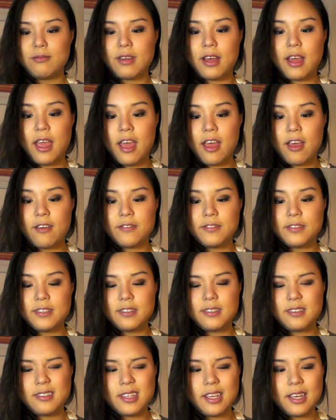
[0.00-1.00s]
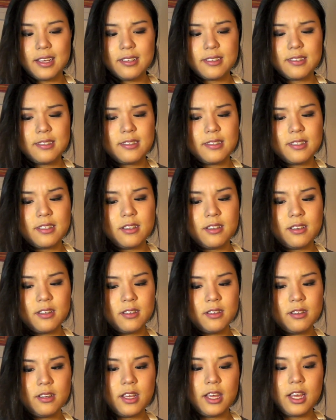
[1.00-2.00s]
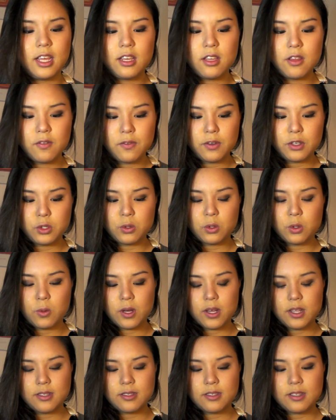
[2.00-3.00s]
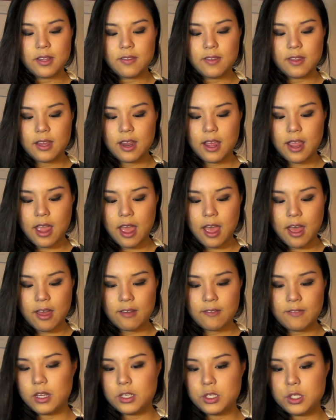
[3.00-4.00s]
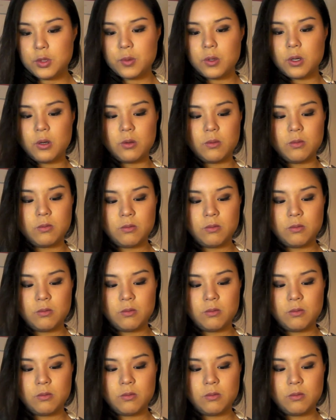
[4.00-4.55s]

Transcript: I have 6 individual ones and then I have a duo.